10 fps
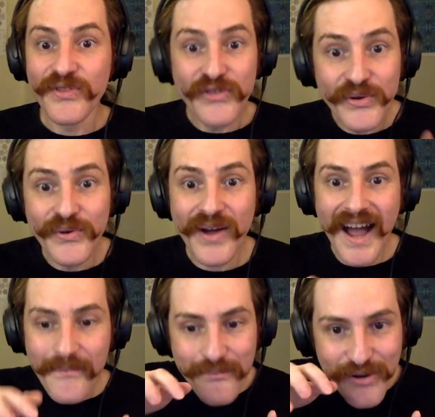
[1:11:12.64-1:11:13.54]
to
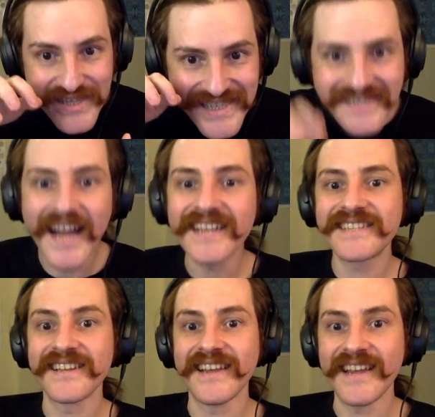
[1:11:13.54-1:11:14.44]

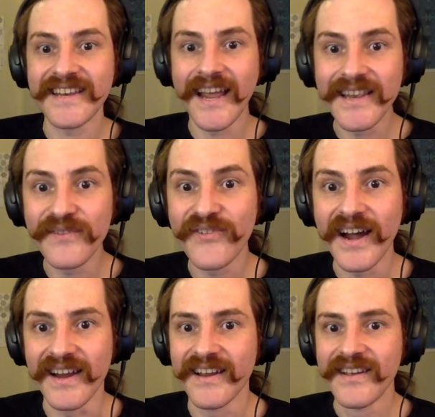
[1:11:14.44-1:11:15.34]
precisely
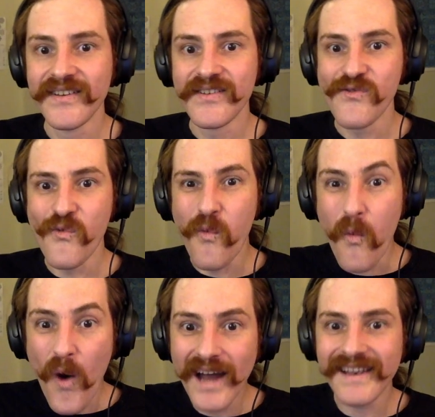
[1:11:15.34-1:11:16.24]
identify
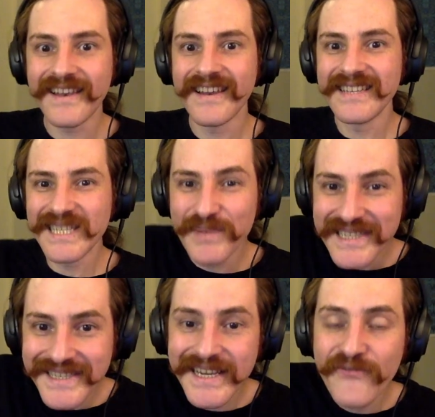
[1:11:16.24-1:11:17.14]
what
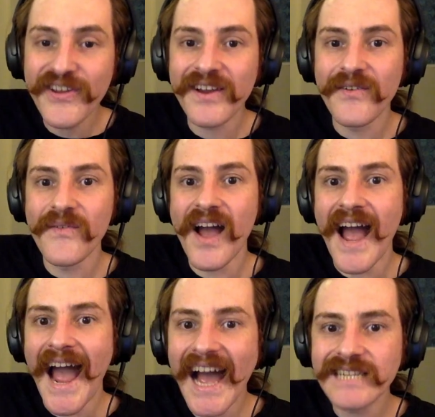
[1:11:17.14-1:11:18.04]
specific
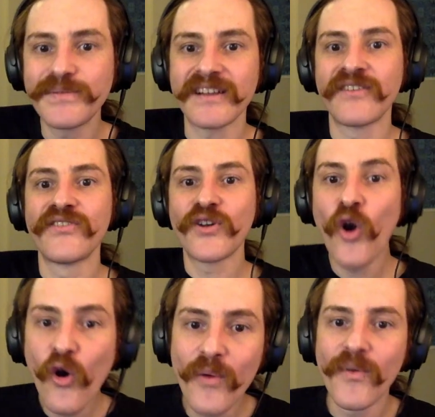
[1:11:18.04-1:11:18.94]
aspect of the
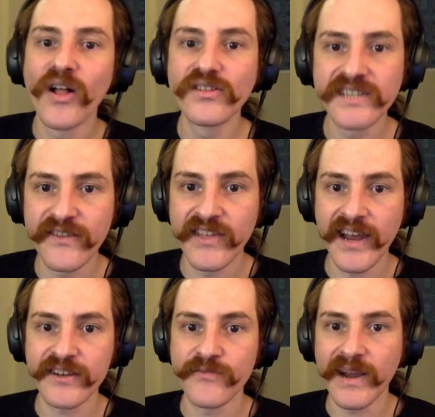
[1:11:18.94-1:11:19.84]
cohomology of the
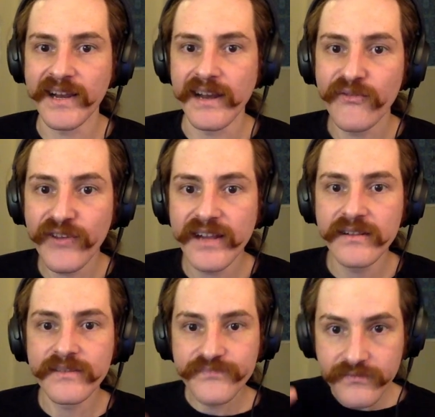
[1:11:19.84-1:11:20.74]
electromagnetic
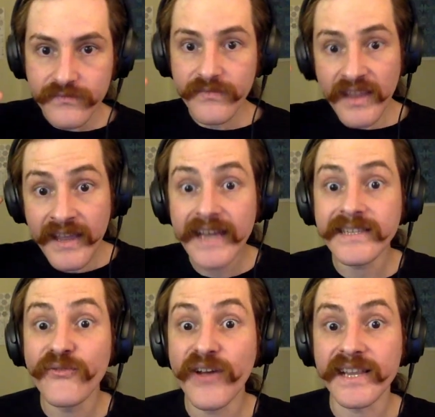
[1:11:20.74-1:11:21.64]
field gets
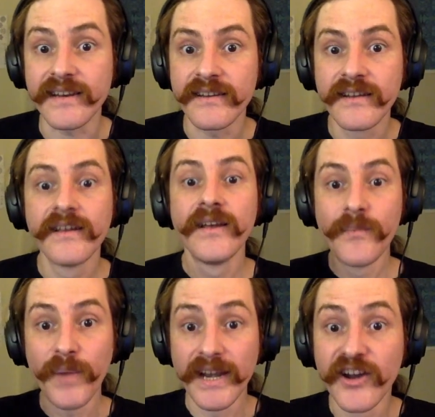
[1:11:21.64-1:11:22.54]
affected
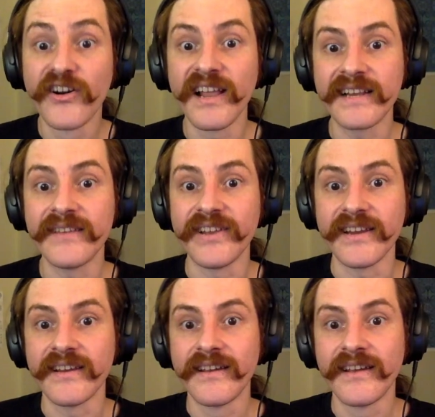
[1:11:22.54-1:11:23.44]
by neural activity.